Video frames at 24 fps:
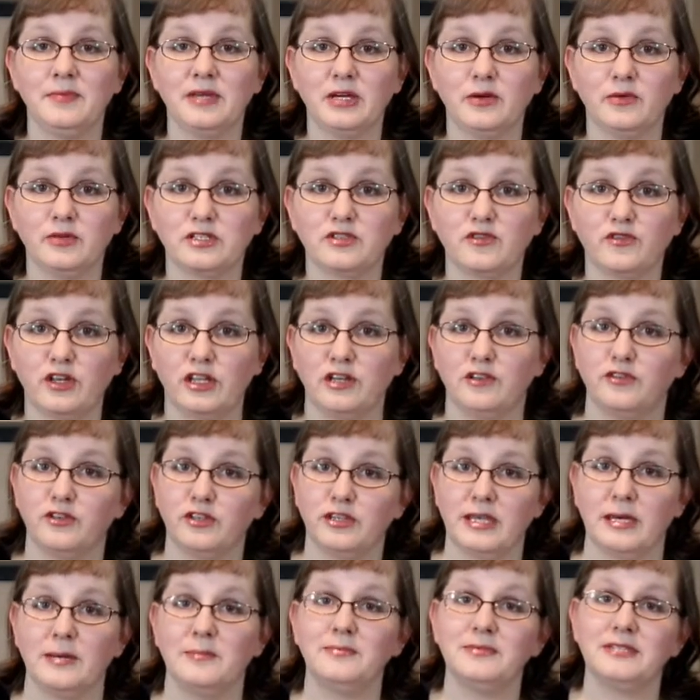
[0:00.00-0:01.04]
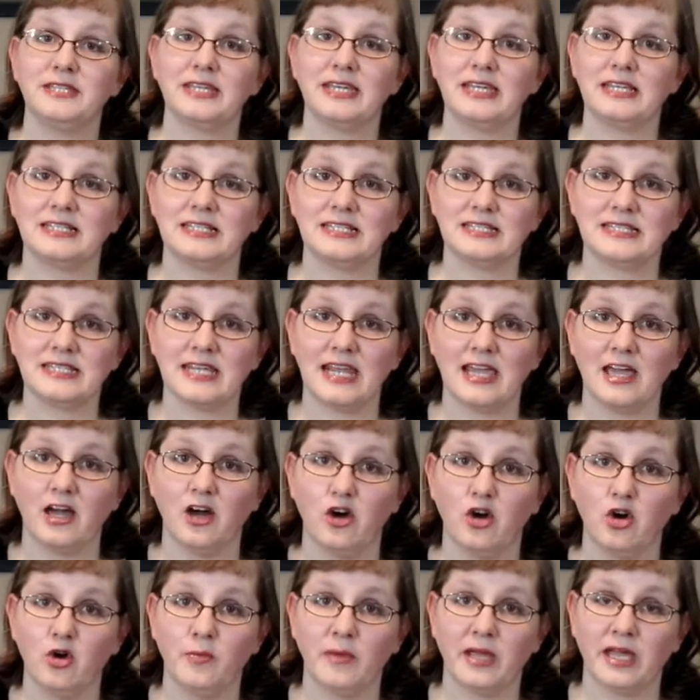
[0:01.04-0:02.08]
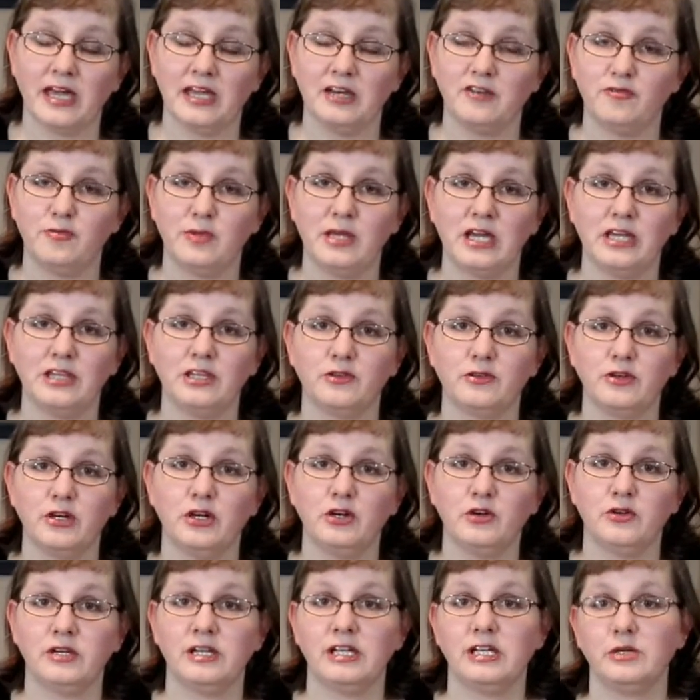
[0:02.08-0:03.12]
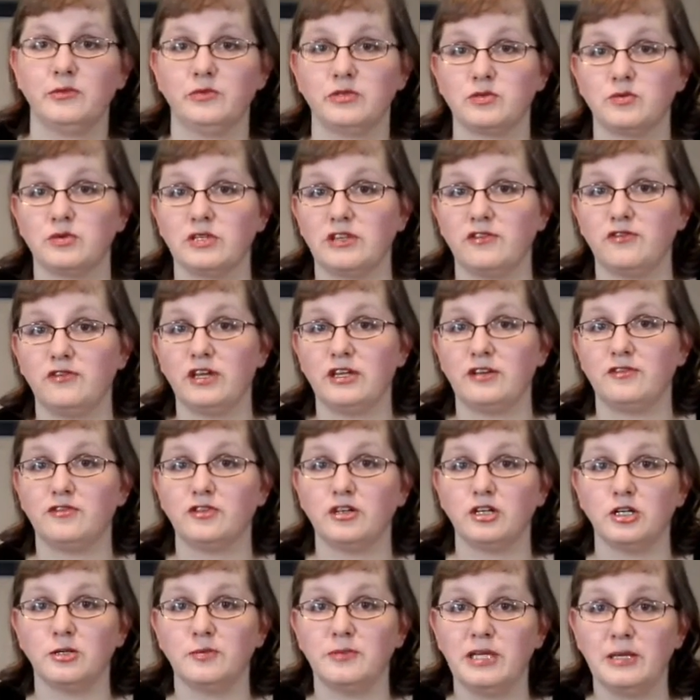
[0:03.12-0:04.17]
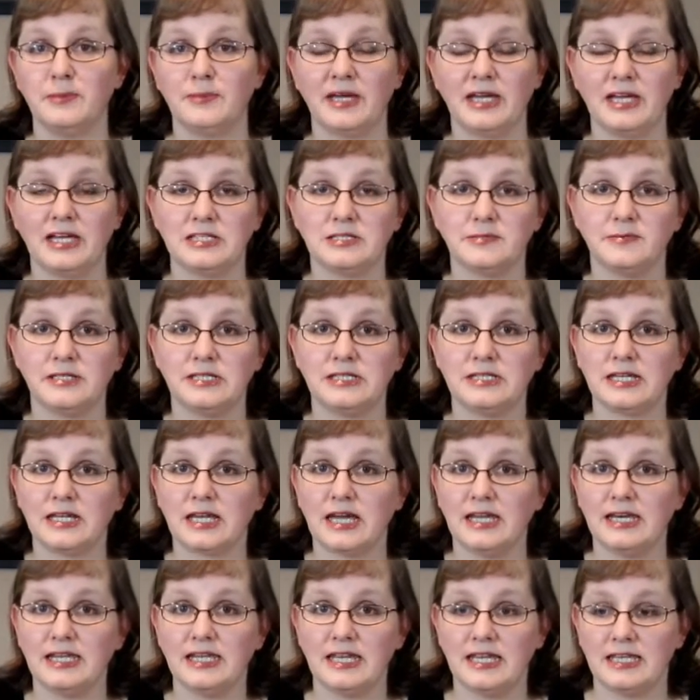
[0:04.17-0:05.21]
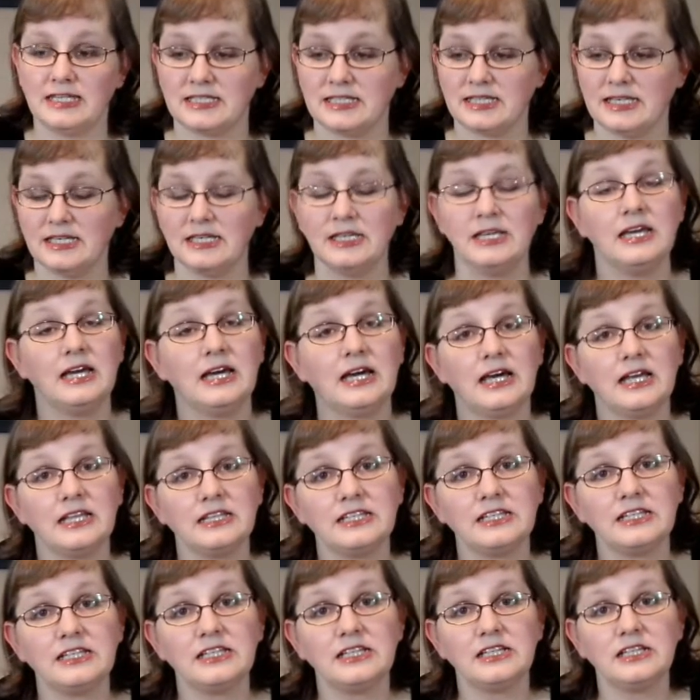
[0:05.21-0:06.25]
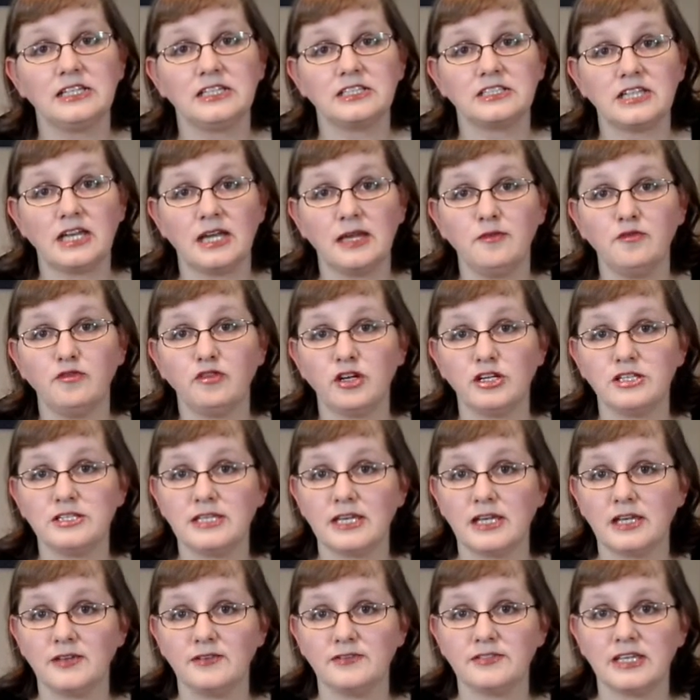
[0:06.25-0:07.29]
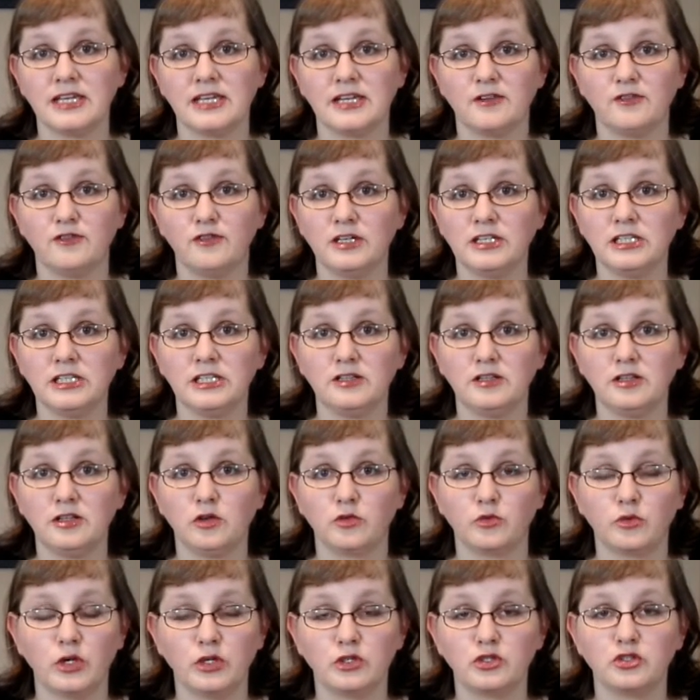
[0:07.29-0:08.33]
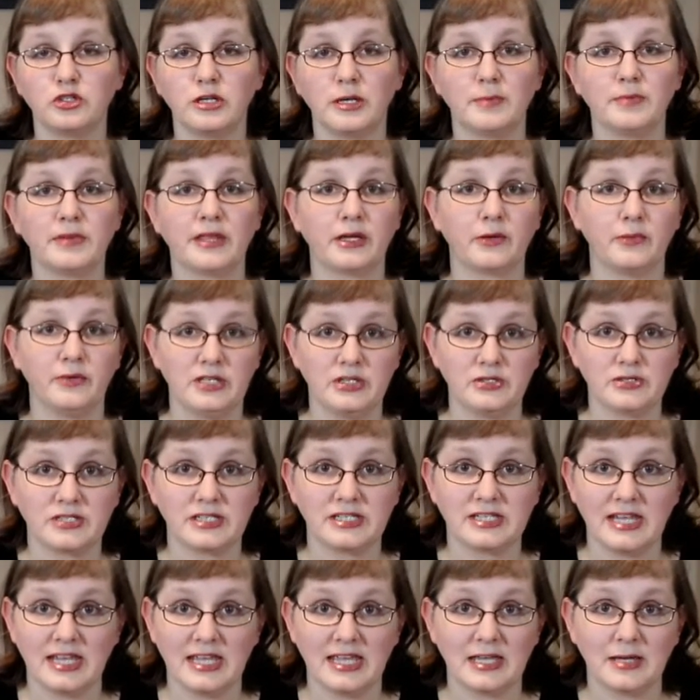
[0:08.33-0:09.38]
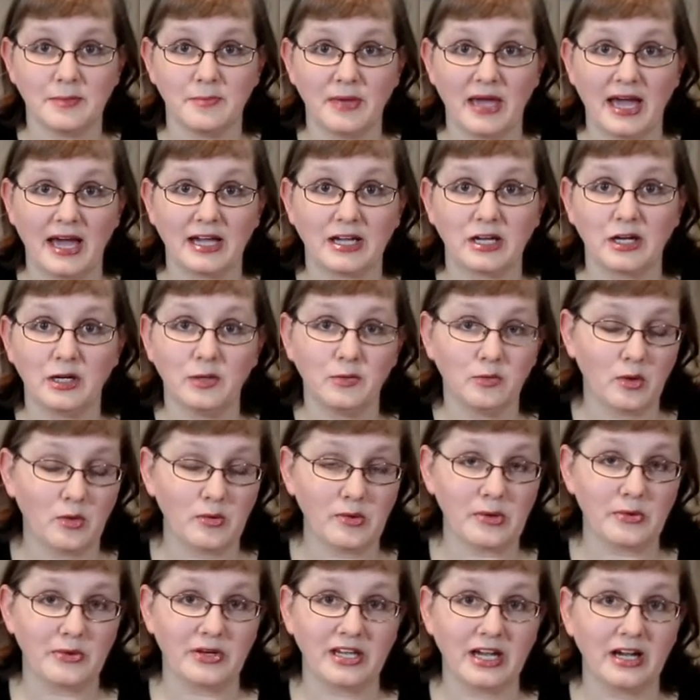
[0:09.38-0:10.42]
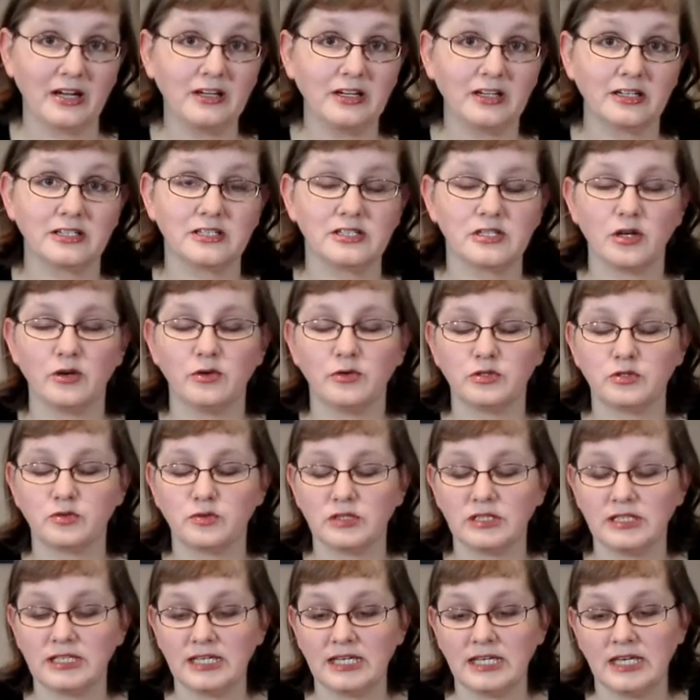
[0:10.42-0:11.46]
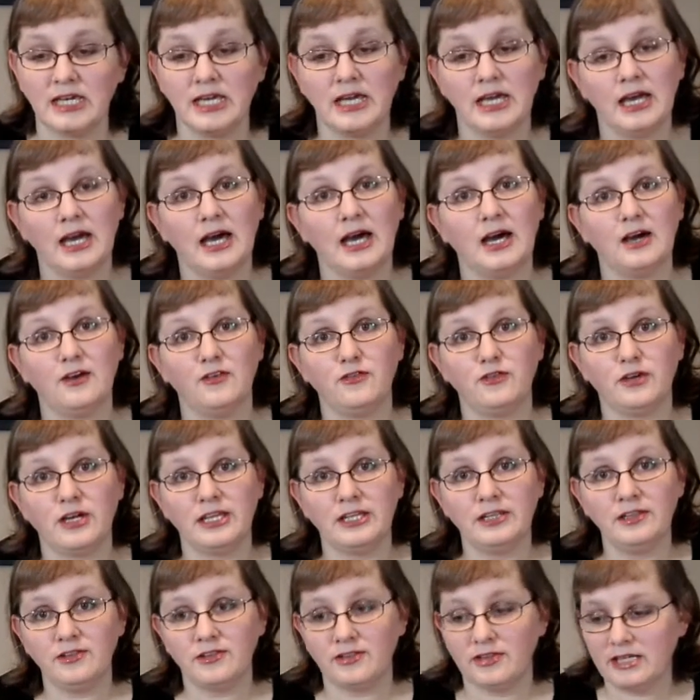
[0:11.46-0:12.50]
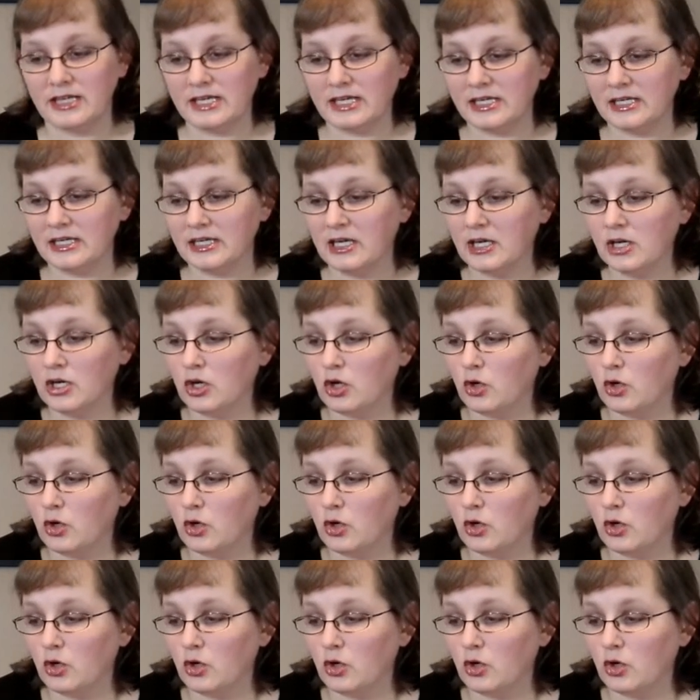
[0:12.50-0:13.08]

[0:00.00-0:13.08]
it was fun for them to get to stay home and kind of be on their own, and it was really fun for me and my husband to kind of get to a little time for ourselves and a fun little road trip like we used to take back when we were younger. So it was really a fun thing.